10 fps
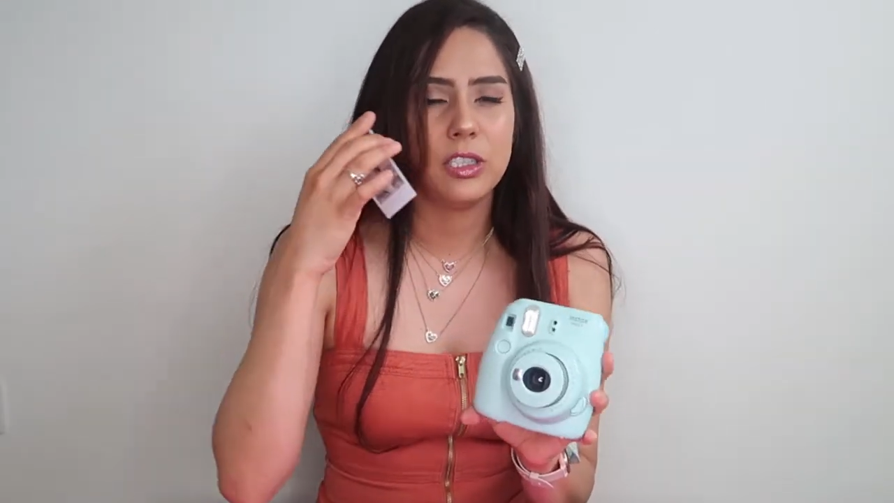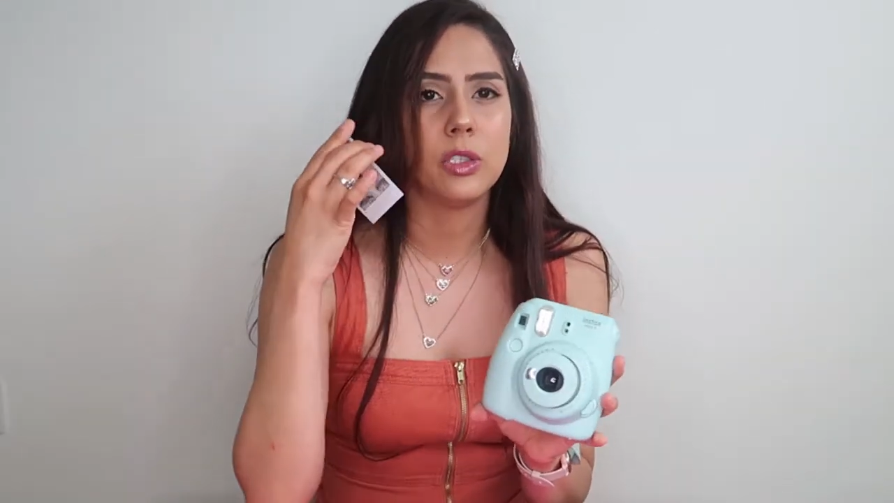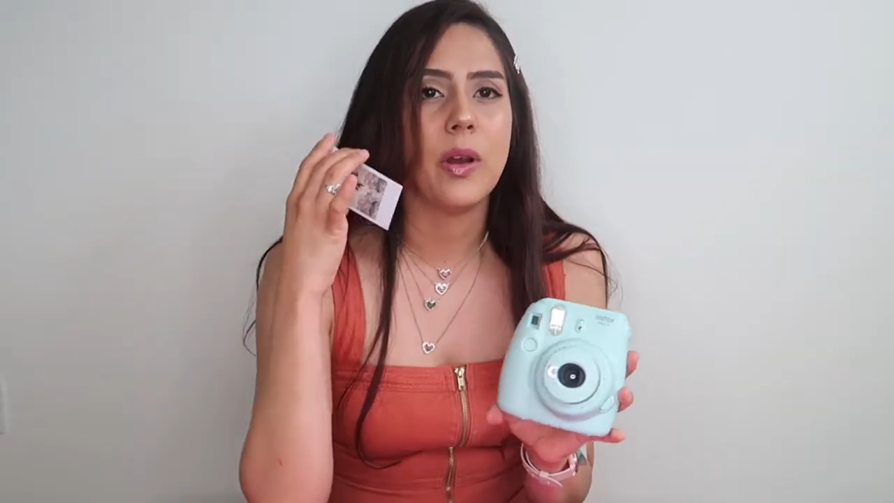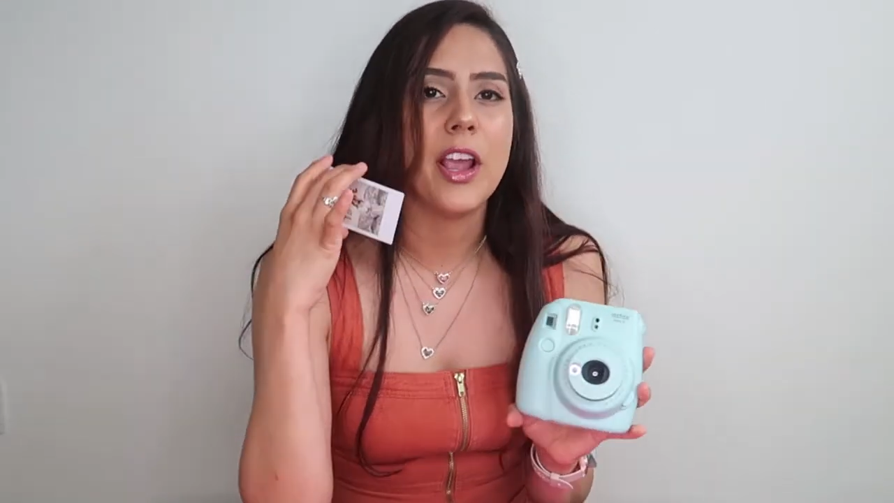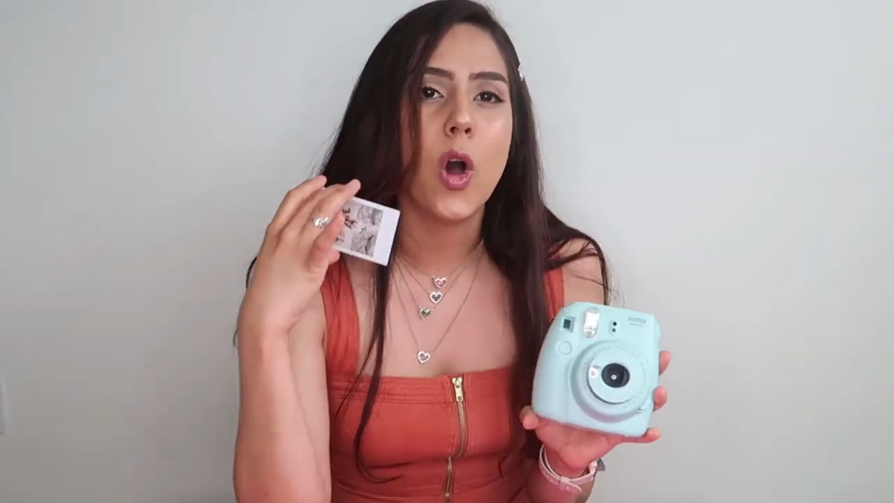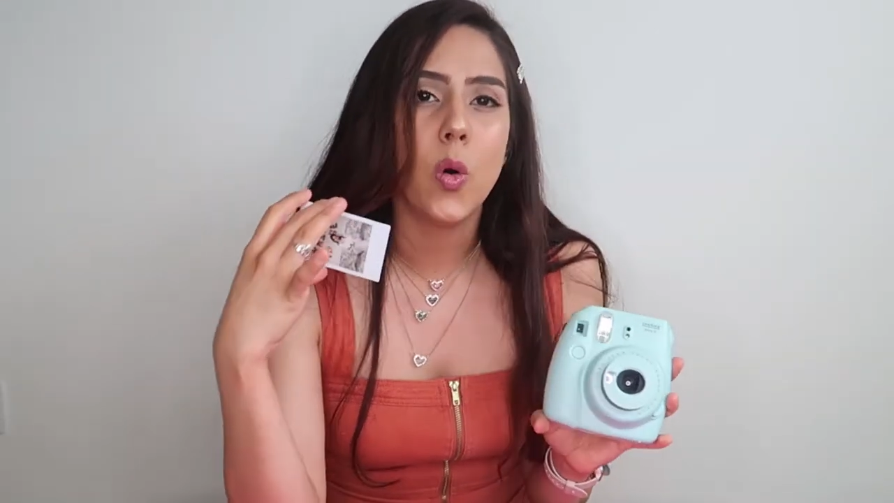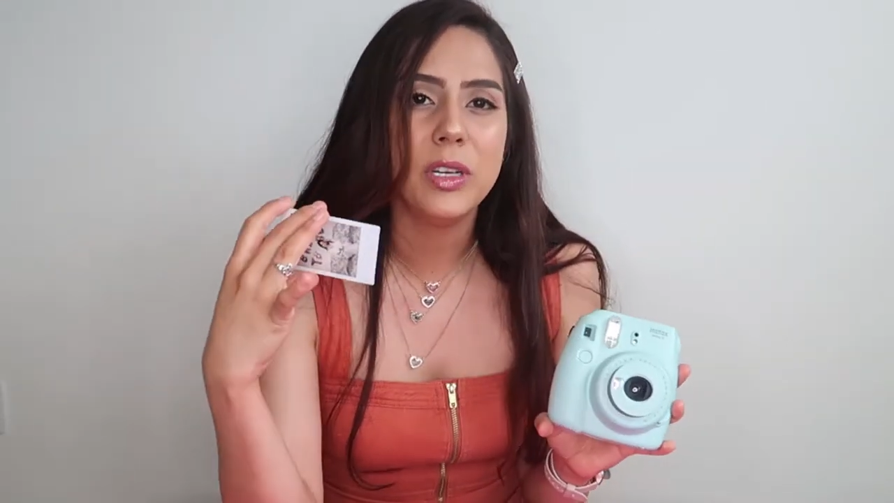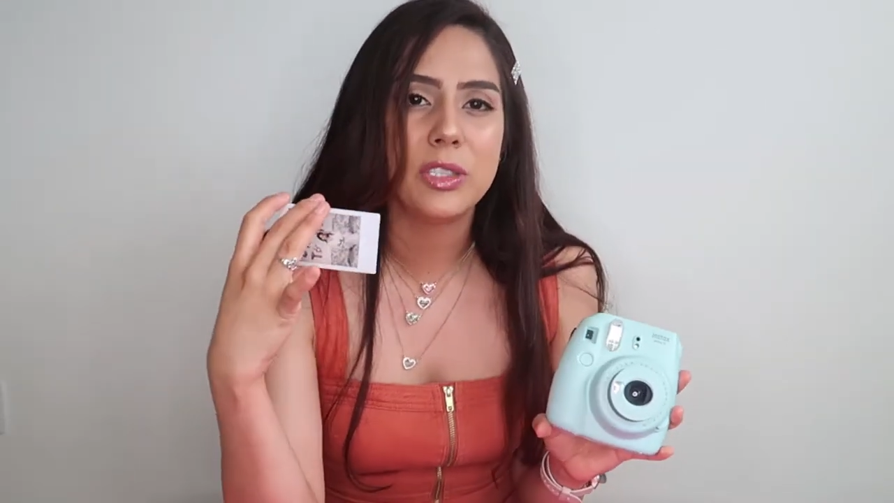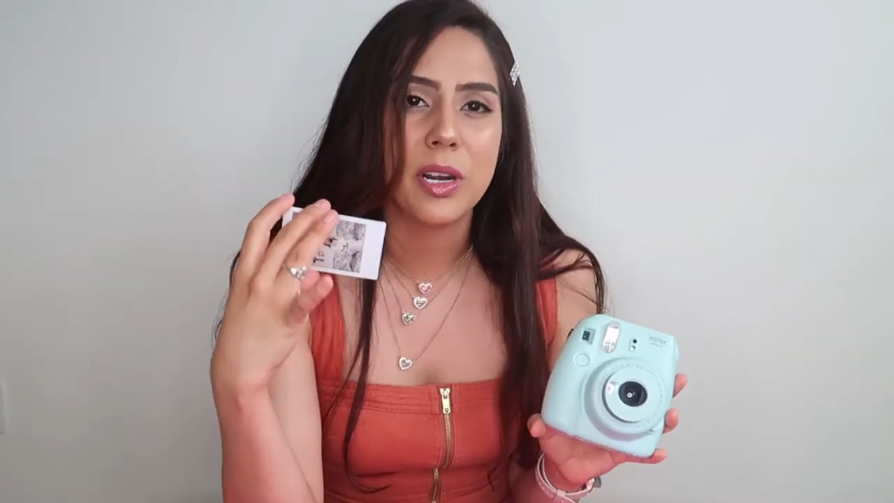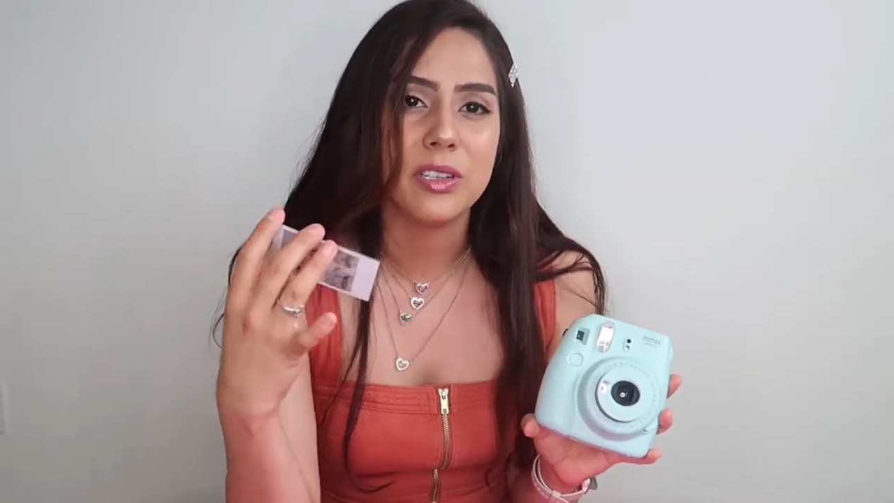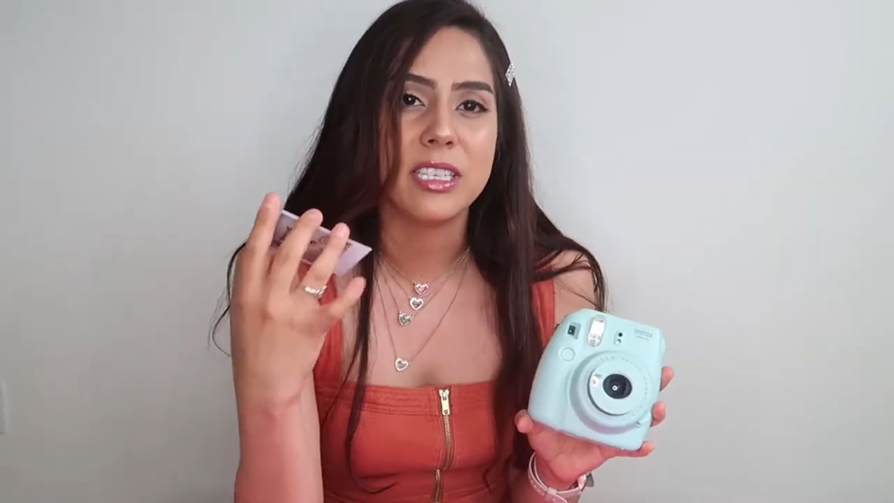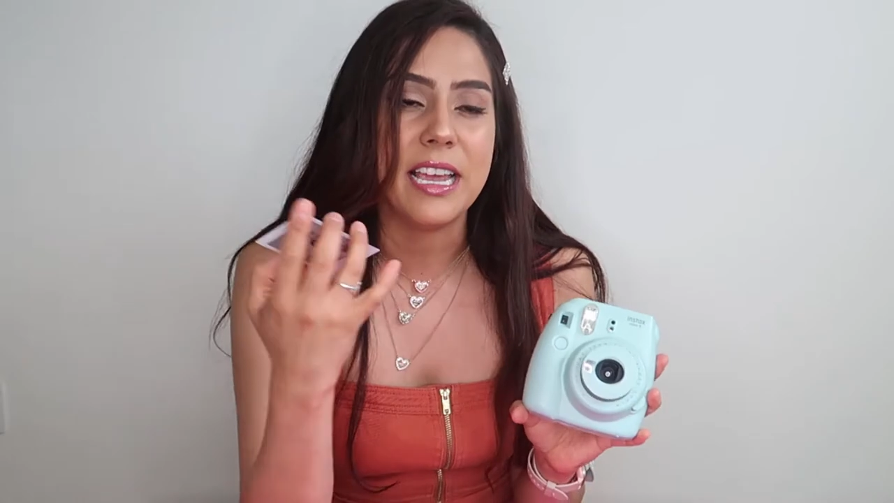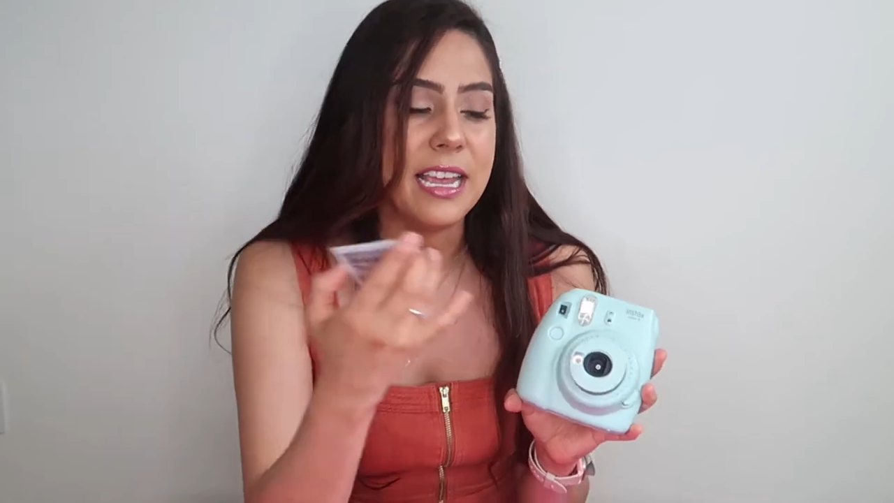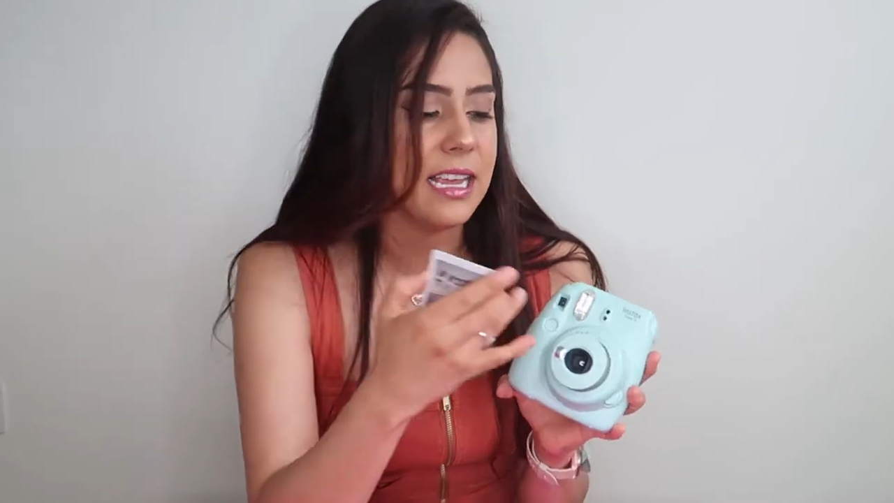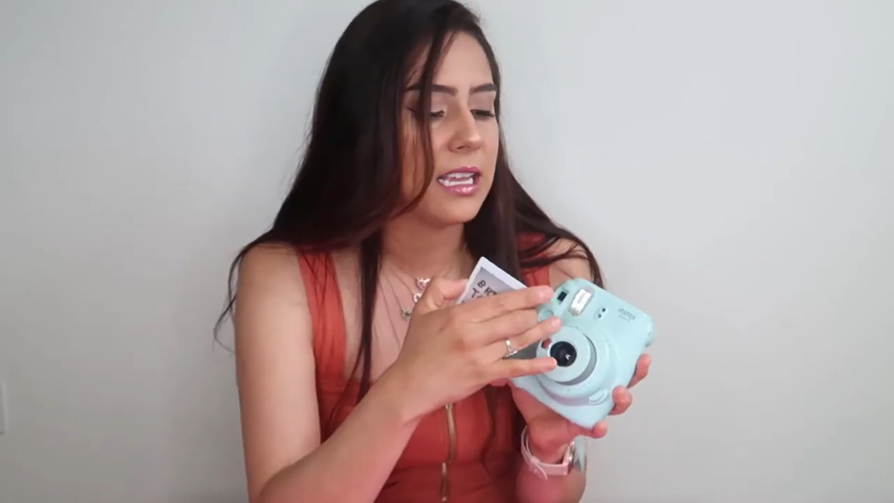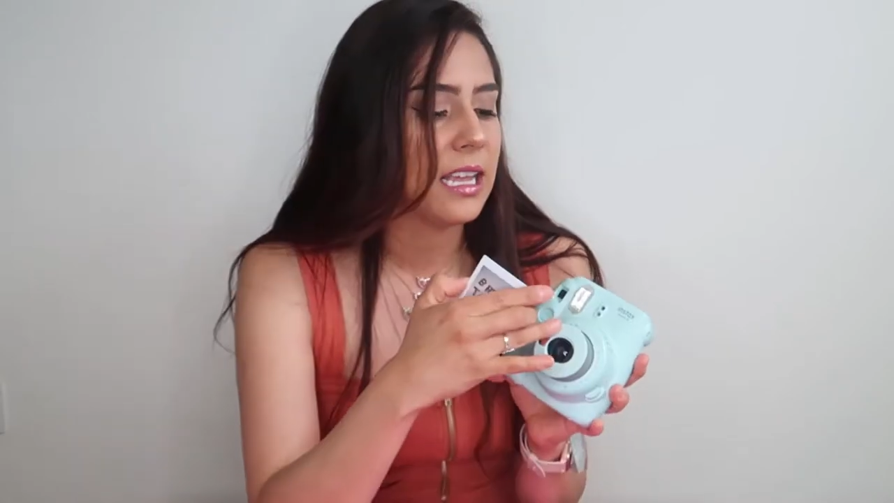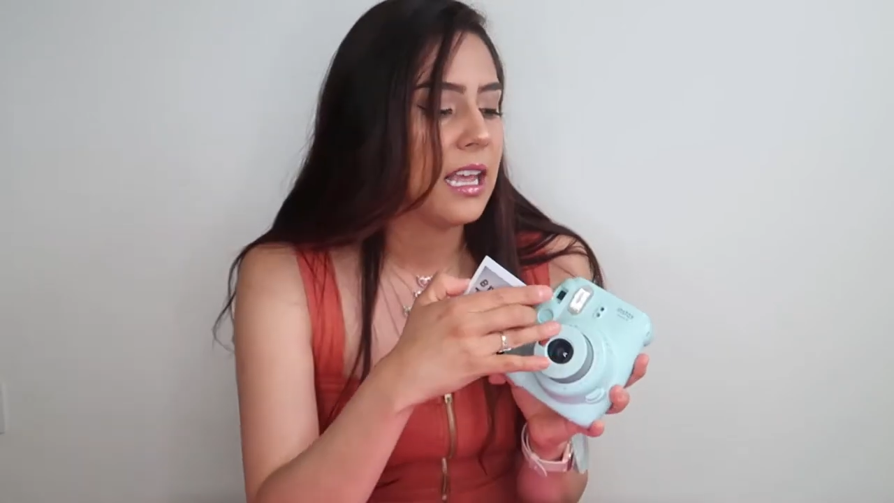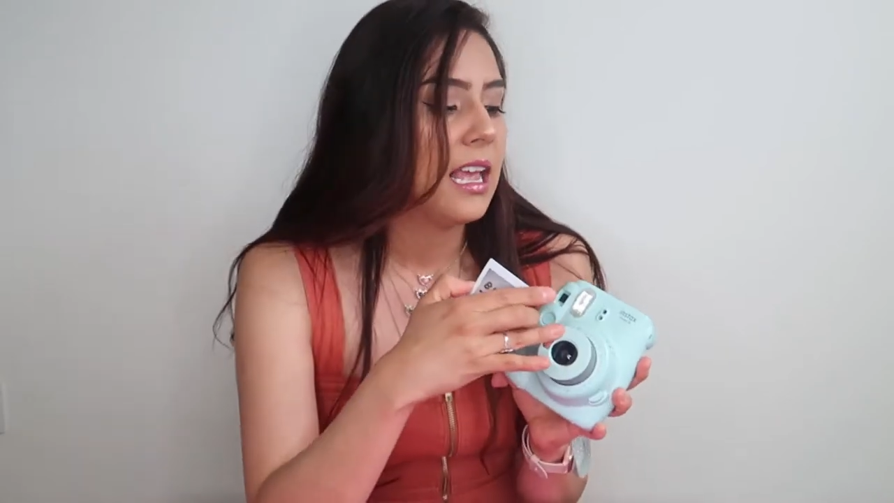So I always try to take